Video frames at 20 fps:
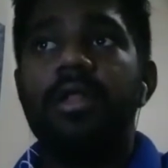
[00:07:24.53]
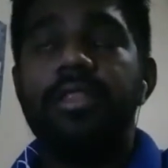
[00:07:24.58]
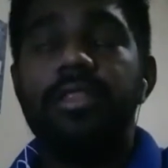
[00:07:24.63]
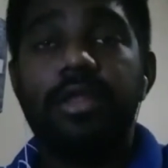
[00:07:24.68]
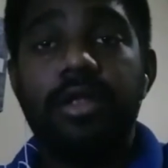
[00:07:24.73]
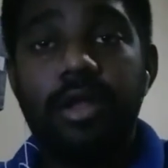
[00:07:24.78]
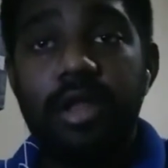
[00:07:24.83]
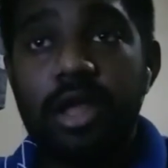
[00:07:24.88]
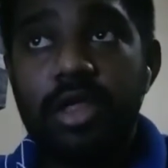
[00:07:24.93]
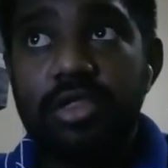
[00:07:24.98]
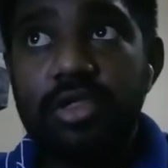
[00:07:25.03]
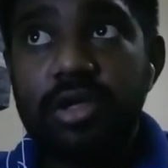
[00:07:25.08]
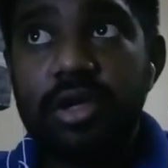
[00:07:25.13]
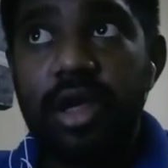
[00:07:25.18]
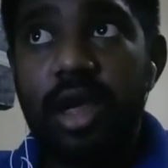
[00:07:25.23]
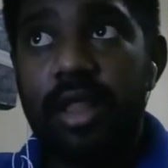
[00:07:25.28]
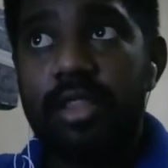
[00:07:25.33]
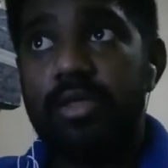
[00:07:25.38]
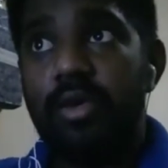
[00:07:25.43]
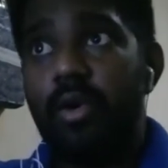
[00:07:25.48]
The nature
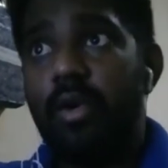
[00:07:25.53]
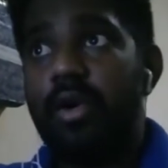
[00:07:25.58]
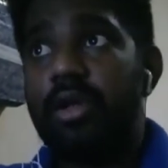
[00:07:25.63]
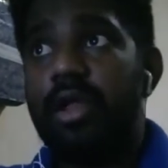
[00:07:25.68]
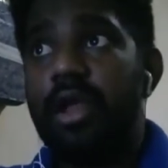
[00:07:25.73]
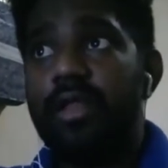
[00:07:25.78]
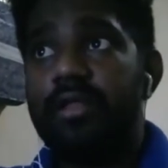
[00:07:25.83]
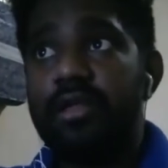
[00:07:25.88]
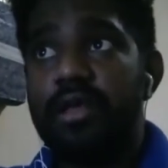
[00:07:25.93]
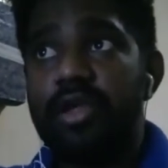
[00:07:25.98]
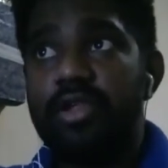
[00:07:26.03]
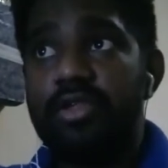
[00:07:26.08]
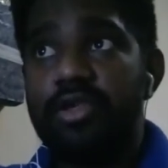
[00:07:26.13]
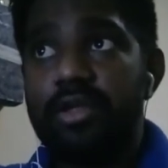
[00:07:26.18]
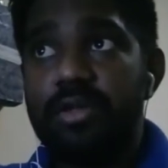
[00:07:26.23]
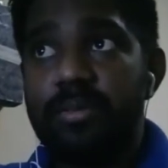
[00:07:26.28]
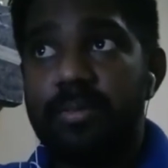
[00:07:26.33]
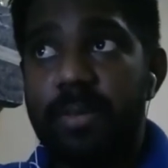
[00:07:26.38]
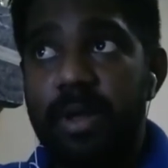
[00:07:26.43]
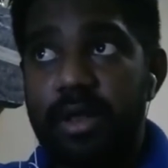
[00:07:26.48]
and the
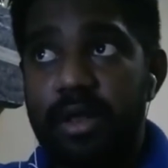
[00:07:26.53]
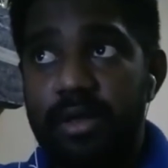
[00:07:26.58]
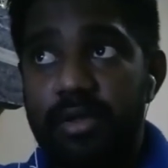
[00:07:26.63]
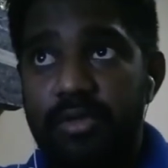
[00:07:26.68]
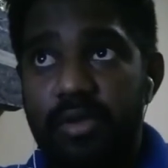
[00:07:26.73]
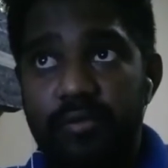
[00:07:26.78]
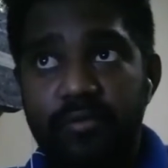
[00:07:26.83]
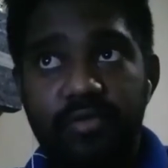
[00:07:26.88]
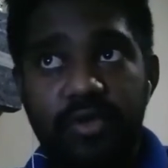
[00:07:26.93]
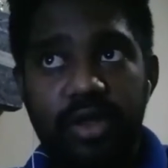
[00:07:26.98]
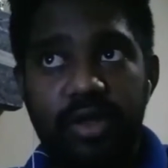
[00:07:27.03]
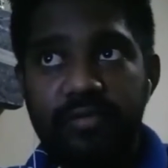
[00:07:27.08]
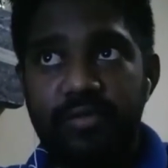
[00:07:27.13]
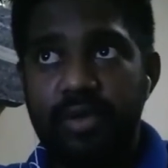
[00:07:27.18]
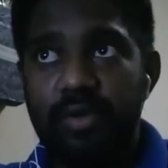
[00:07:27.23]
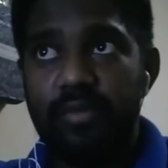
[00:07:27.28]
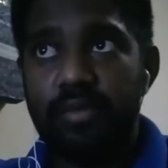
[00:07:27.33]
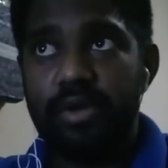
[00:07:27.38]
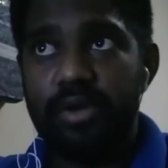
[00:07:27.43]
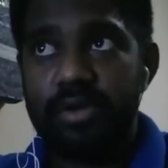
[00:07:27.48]
organization patterns of the
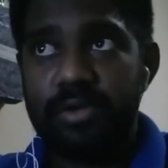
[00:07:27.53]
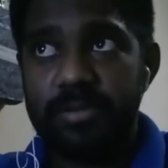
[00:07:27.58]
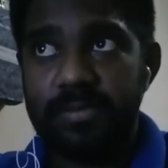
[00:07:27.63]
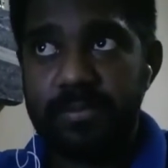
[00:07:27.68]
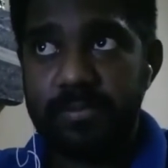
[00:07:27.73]
living world.